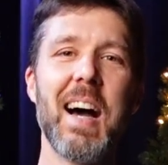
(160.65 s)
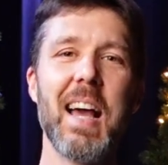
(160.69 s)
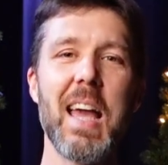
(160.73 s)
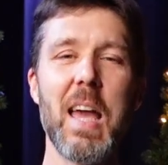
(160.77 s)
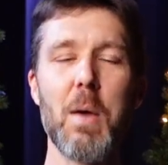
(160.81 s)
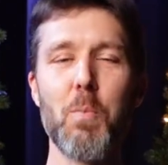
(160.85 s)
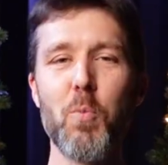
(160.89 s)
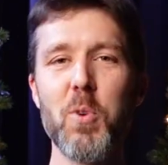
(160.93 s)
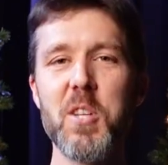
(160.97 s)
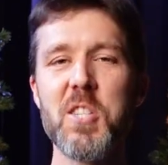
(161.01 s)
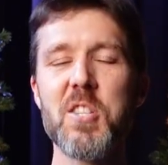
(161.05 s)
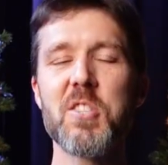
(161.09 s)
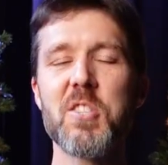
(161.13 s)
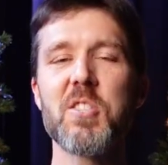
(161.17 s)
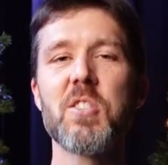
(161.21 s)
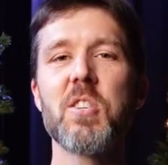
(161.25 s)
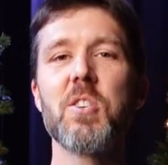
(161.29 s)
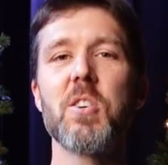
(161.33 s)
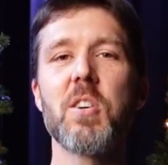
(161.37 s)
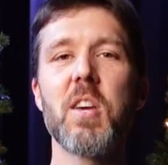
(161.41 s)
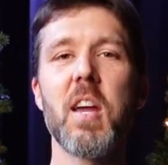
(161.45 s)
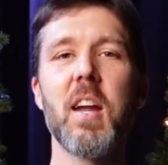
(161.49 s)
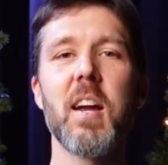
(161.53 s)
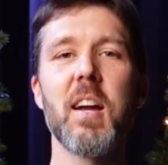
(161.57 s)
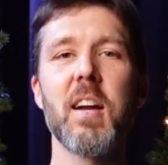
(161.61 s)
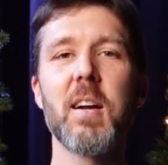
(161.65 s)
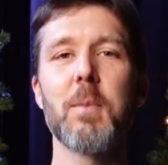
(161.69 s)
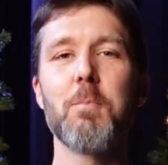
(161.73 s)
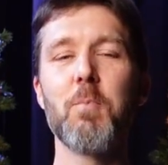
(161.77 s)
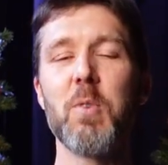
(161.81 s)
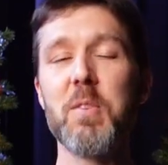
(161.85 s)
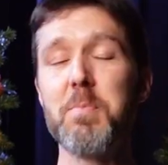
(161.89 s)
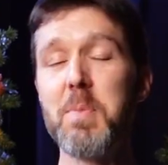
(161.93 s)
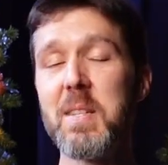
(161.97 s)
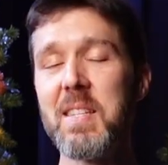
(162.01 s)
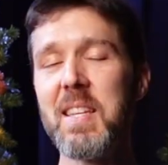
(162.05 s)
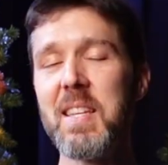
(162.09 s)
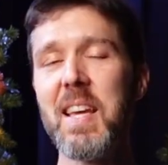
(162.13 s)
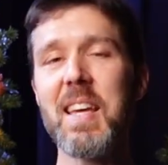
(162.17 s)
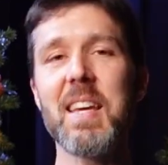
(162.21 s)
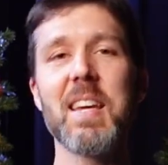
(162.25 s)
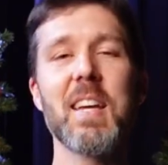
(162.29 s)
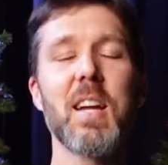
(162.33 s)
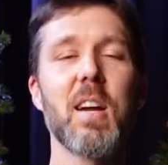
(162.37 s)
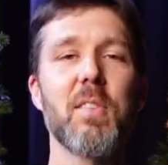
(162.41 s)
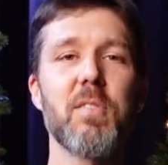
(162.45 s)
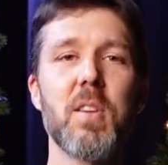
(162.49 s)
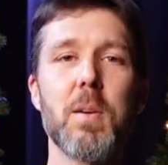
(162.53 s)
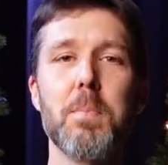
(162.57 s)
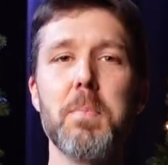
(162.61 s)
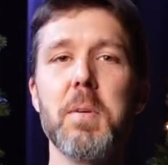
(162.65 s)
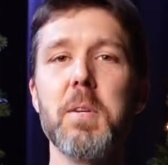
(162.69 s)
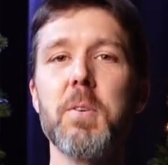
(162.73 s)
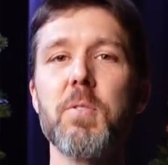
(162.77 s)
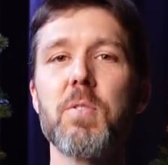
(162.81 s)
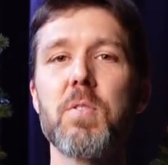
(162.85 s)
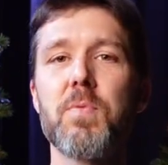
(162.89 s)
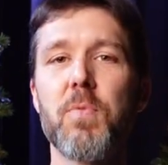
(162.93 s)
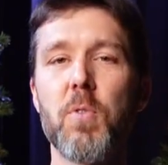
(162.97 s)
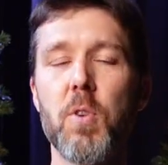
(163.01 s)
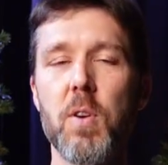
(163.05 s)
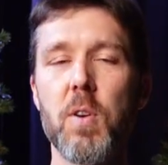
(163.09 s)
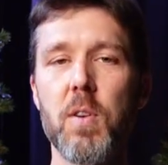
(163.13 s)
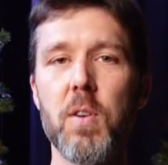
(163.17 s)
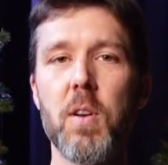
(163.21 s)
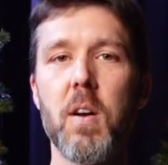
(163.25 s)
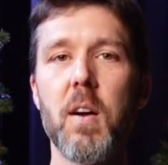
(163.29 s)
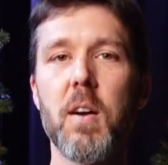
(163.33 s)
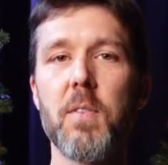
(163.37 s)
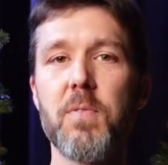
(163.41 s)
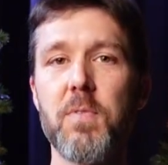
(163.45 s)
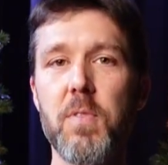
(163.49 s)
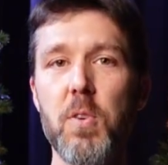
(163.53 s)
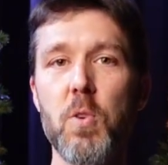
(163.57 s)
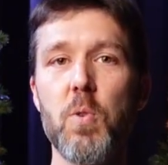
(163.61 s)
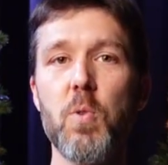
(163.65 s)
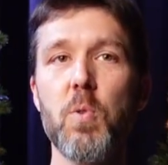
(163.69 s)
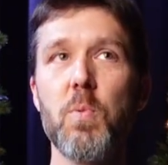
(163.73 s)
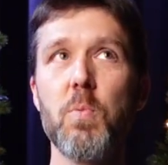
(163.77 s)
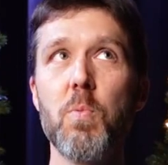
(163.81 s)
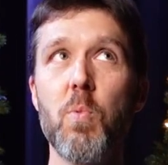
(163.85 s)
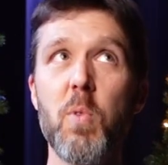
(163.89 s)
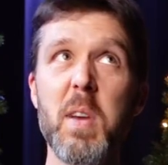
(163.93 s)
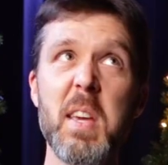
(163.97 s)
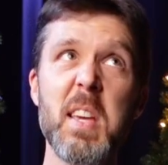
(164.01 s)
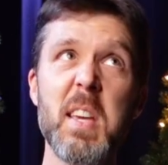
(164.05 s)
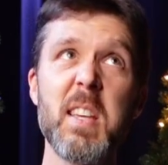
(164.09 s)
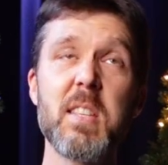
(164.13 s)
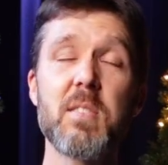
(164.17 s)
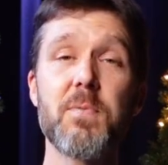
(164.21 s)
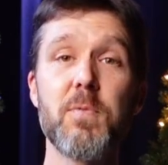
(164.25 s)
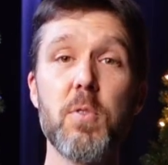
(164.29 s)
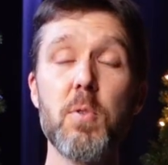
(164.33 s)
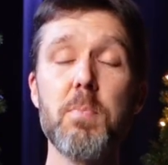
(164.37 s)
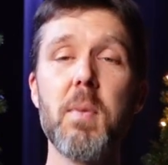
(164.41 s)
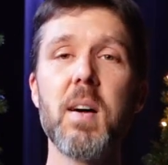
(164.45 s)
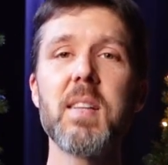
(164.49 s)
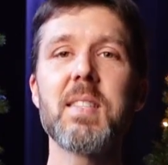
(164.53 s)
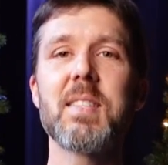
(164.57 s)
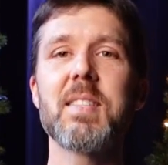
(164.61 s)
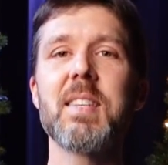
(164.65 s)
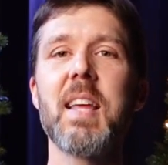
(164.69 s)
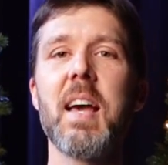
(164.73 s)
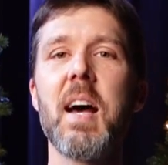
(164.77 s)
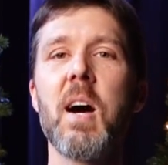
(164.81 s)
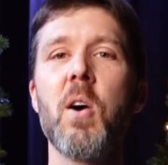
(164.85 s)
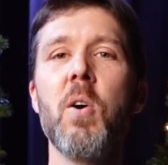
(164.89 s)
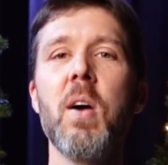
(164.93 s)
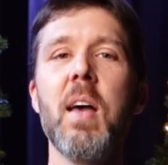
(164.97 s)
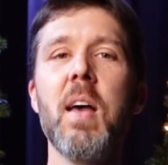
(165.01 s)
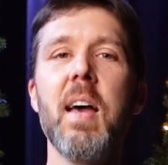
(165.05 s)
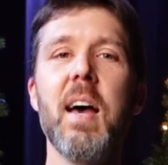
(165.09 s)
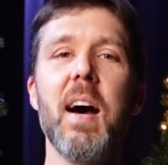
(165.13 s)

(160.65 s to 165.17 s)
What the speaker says: and we've been taking care of their meals for a few weeks, few months now,